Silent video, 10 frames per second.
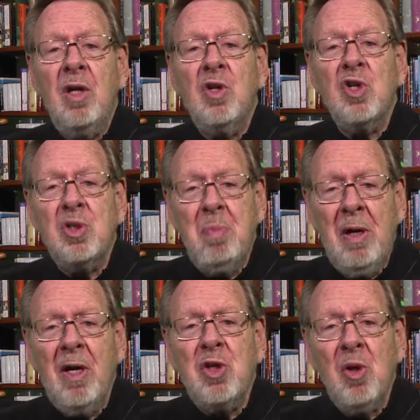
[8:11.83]
to
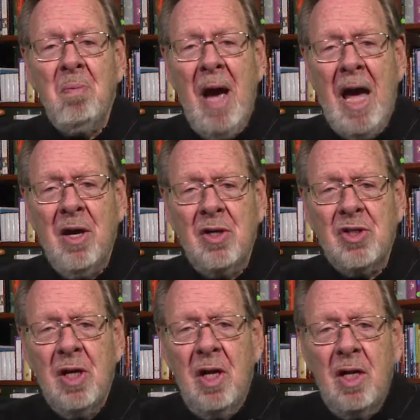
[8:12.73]
spiritual matters
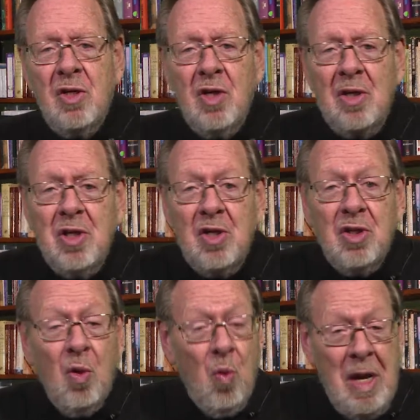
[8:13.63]
such as
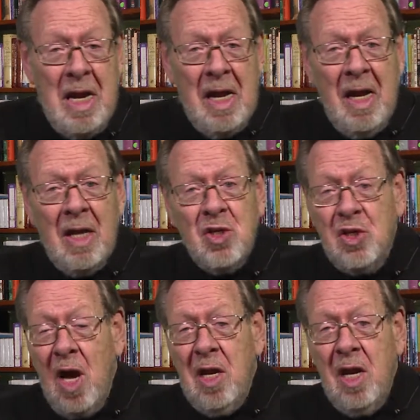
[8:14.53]
the reading and
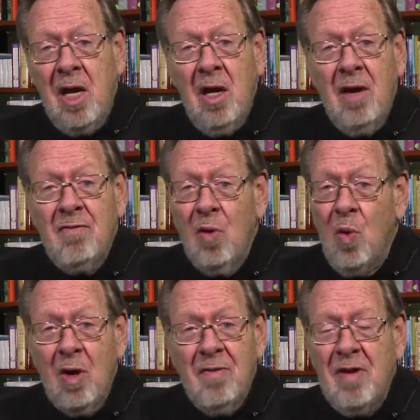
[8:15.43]
studying of the
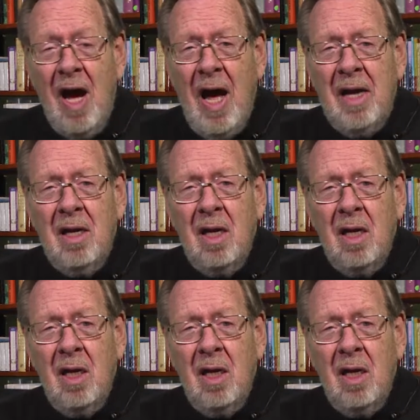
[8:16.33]
Word of God,